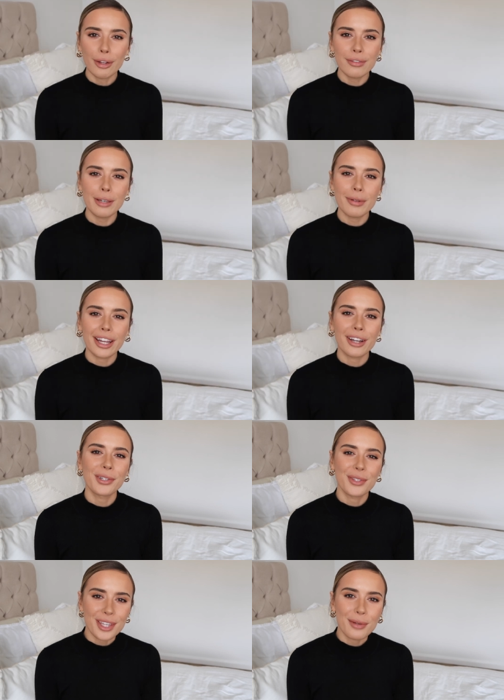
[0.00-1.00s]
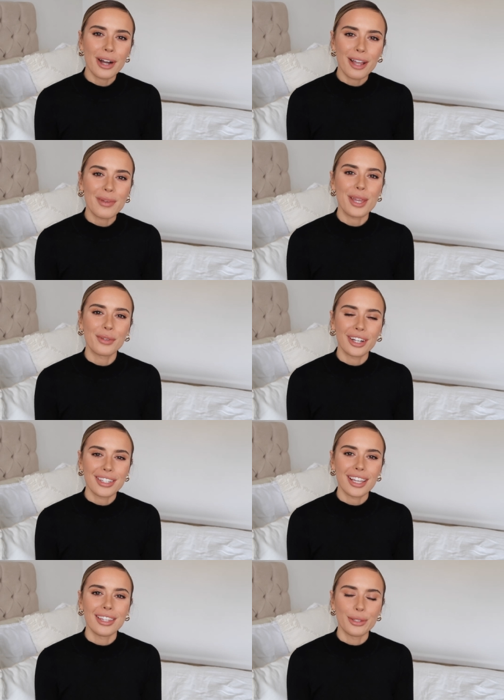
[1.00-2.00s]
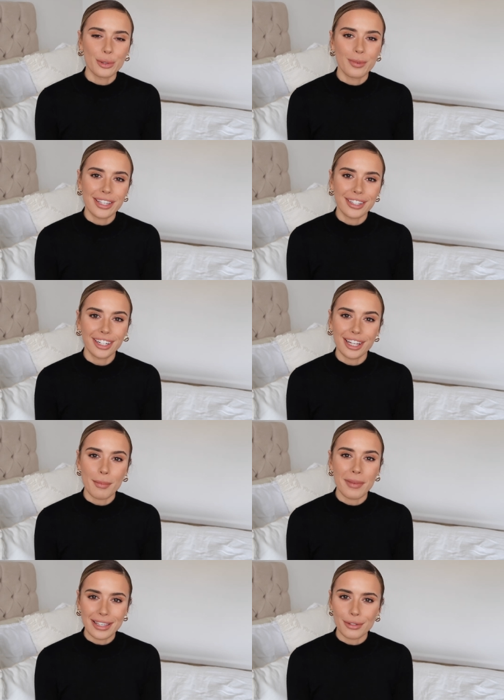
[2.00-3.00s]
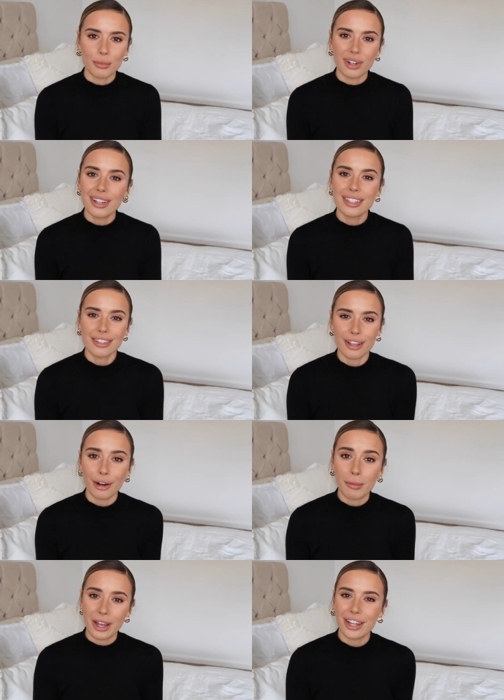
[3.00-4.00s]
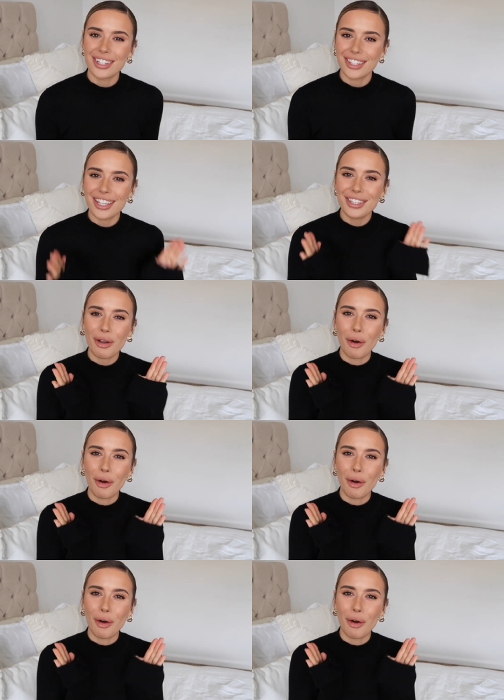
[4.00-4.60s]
Hopefully by now you'll see what I mean when I say this was basically a best and worst Zara purchases